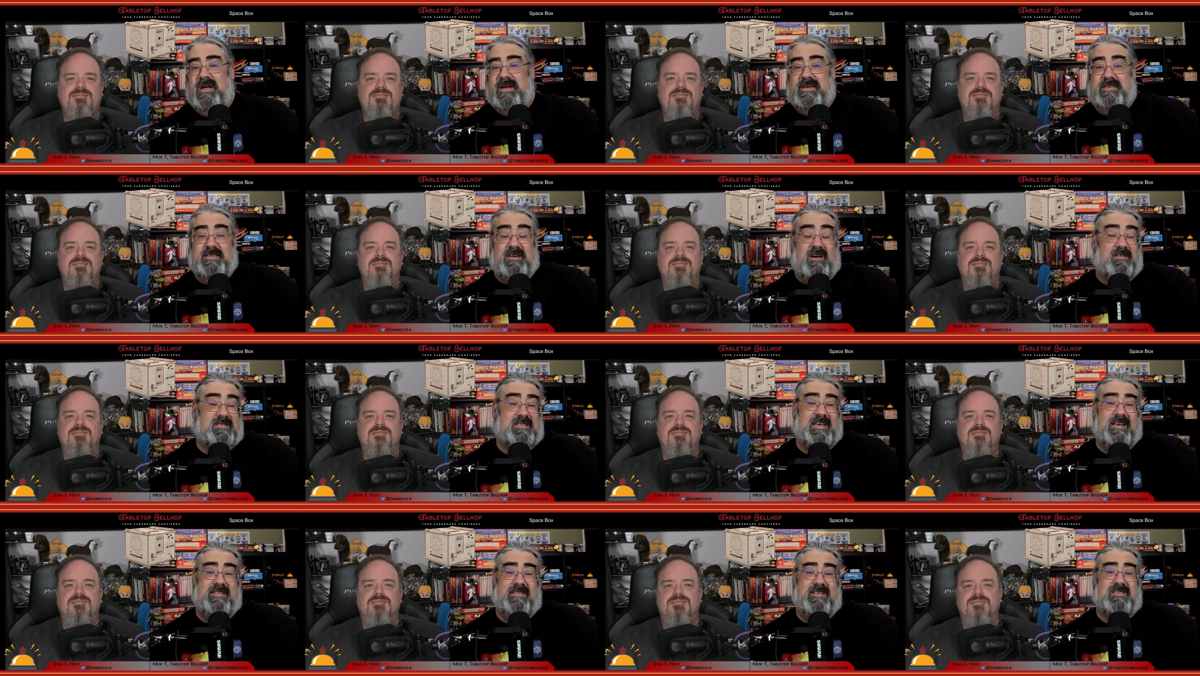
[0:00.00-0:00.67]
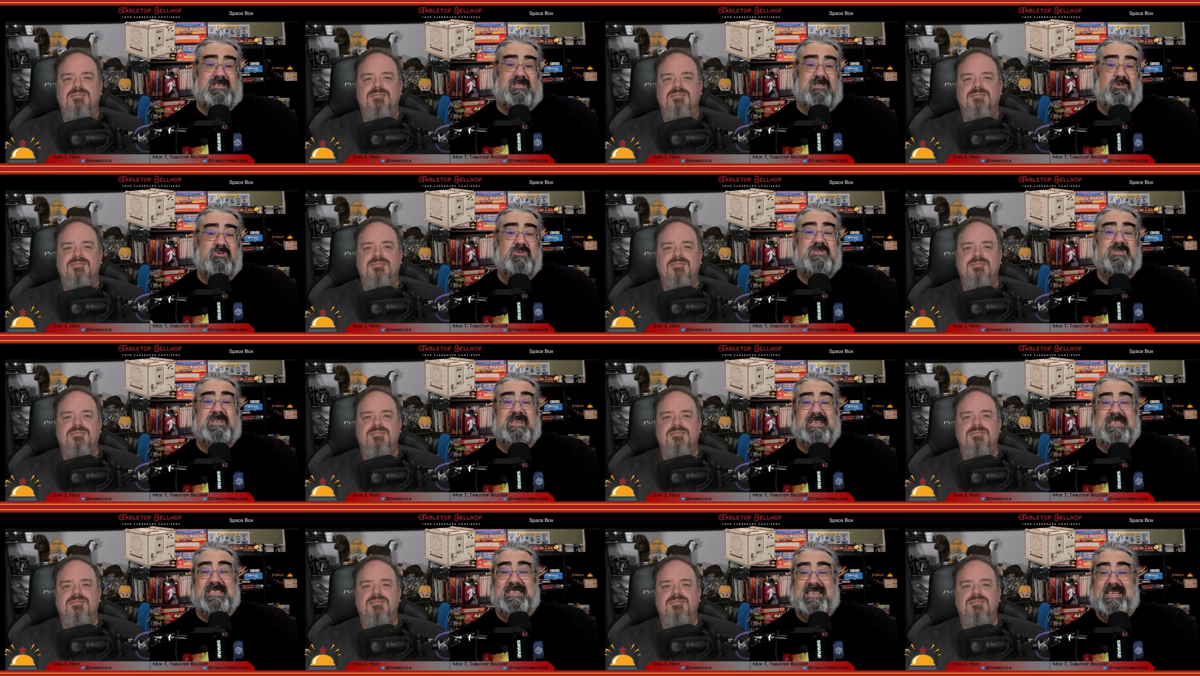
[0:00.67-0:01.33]
Speaker 1: As I'll say, this
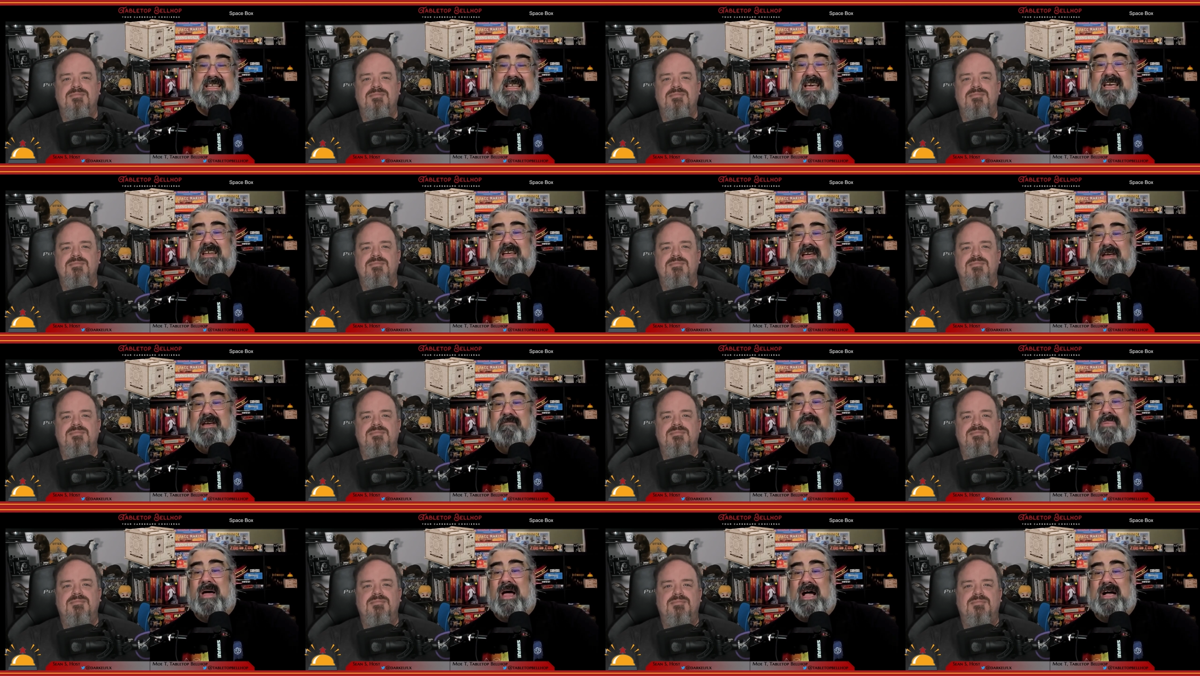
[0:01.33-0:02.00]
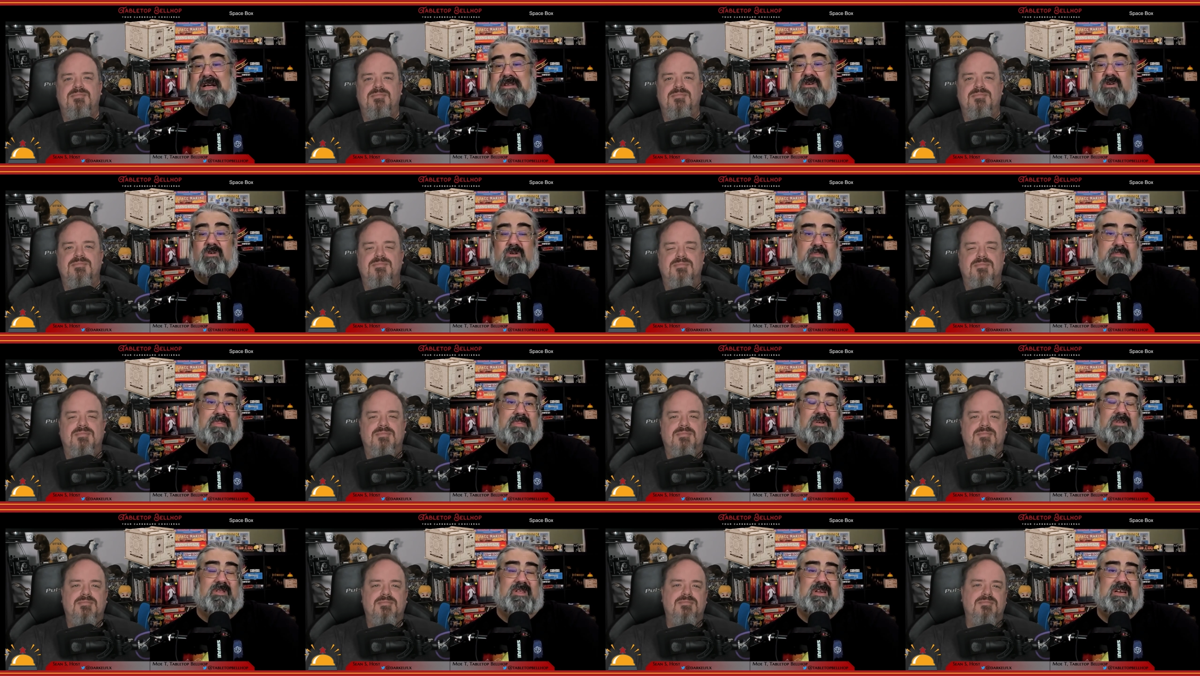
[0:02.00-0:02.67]
looseness did impact our
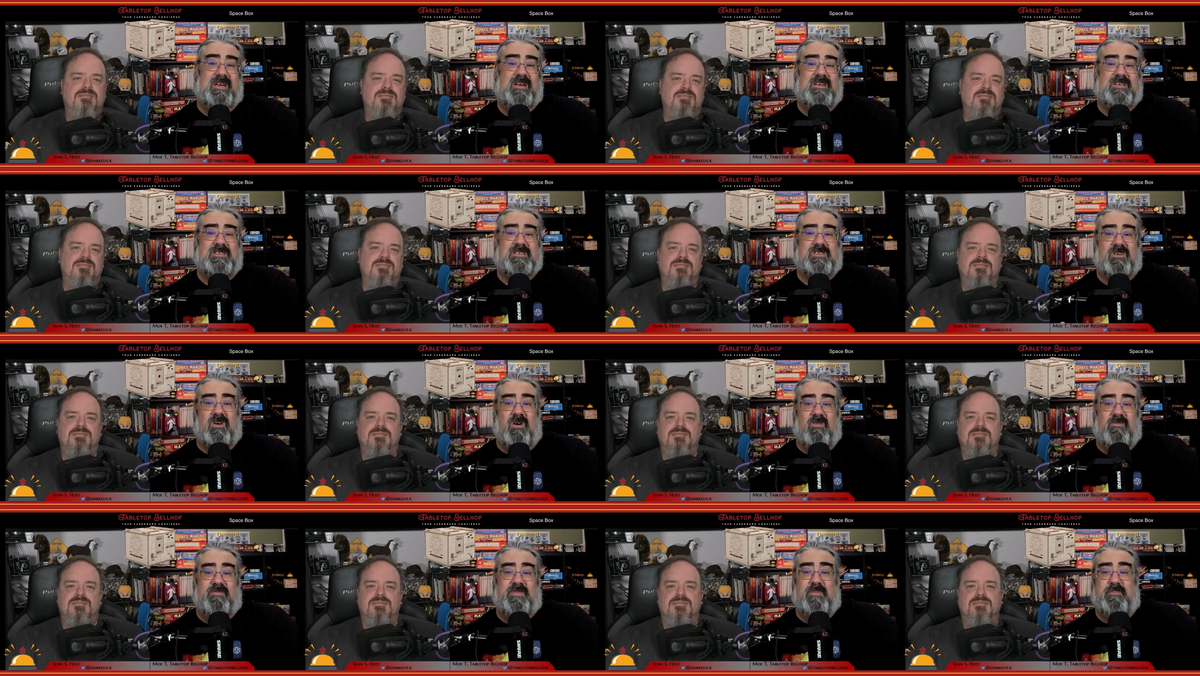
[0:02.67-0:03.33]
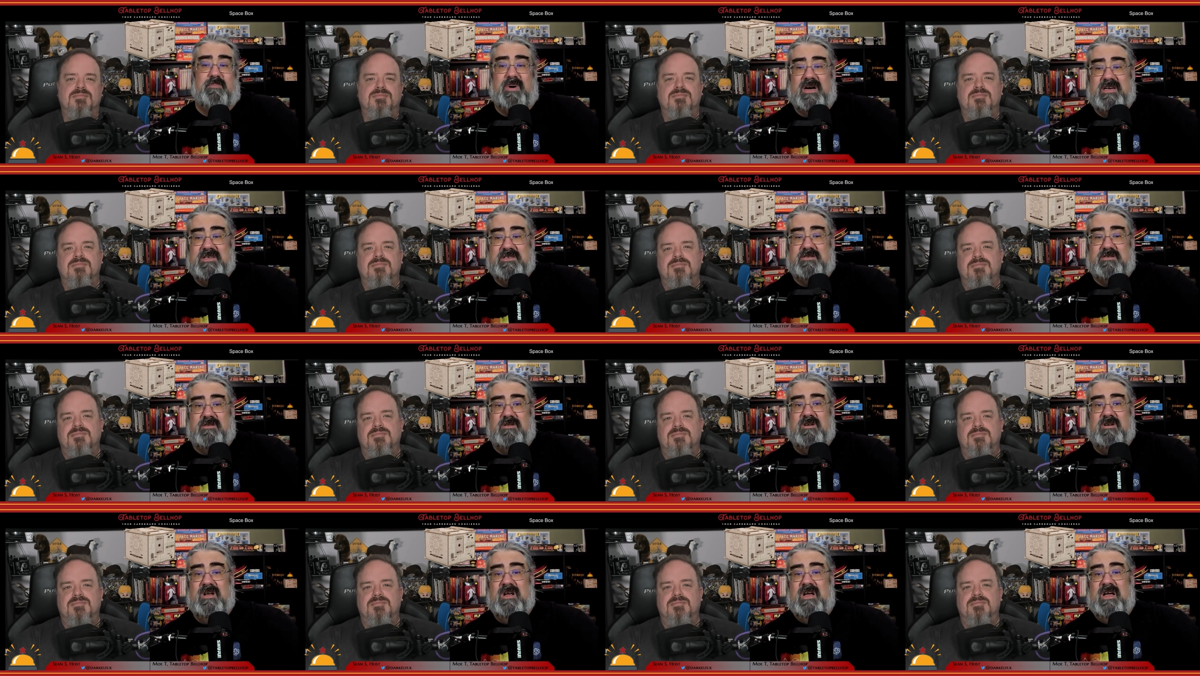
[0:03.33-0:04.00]
ability to solve the
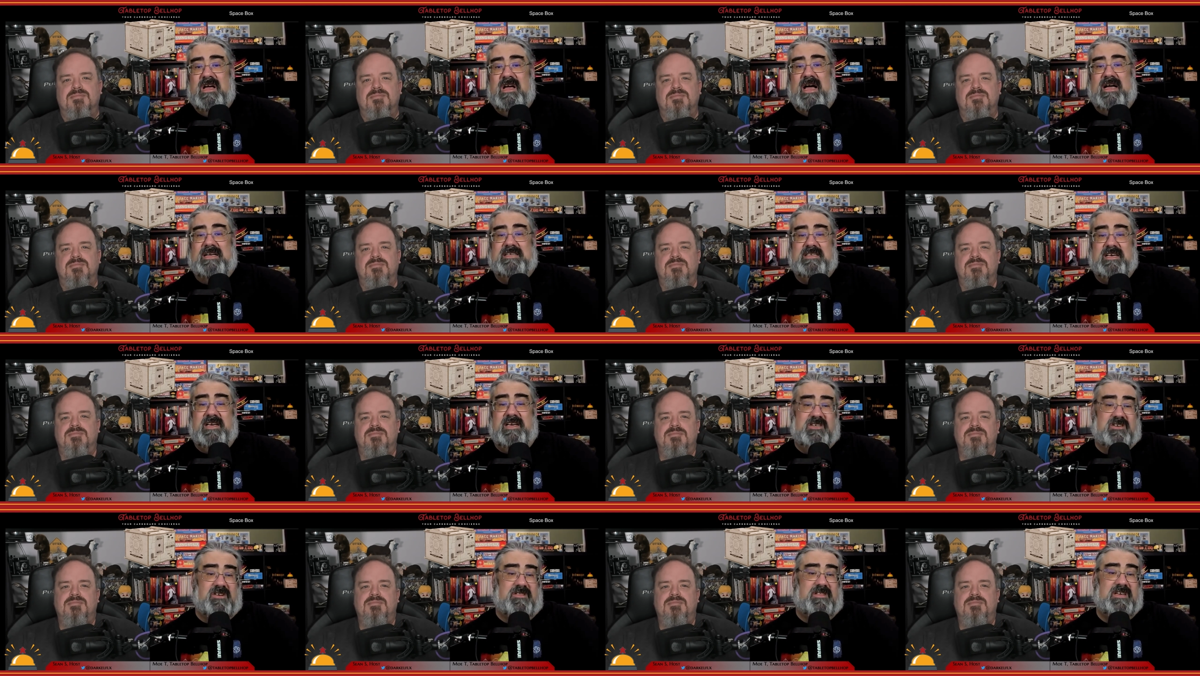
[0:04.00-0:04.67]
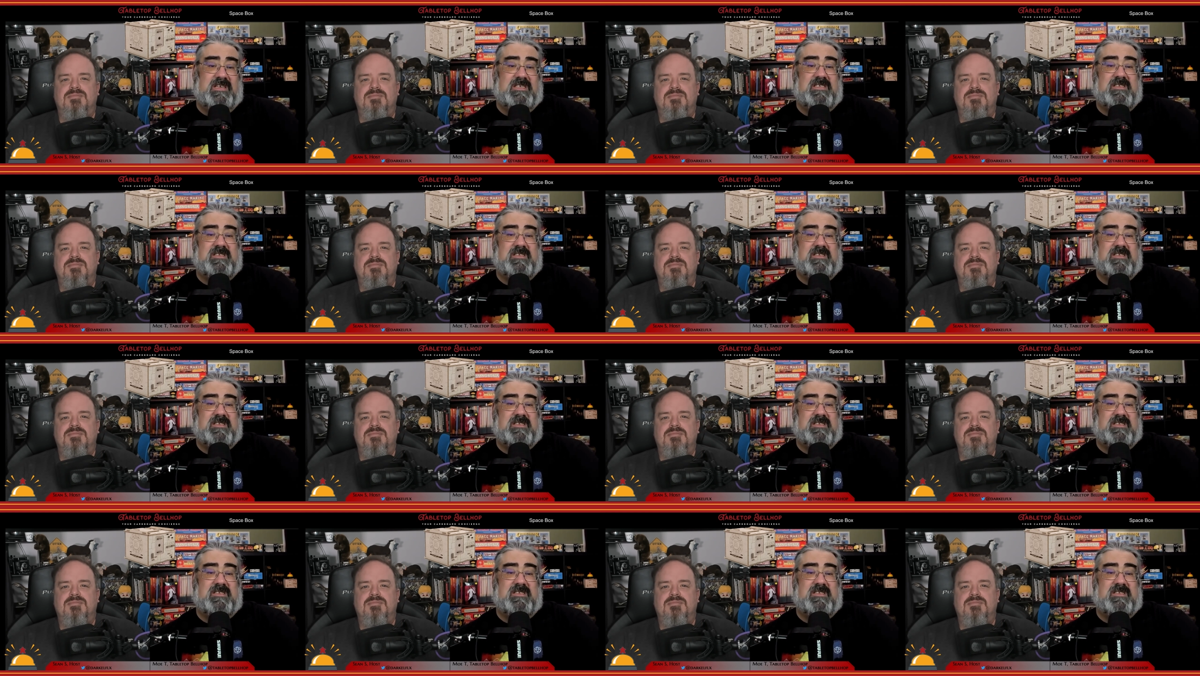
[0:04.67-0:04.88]
puzzle, as each of these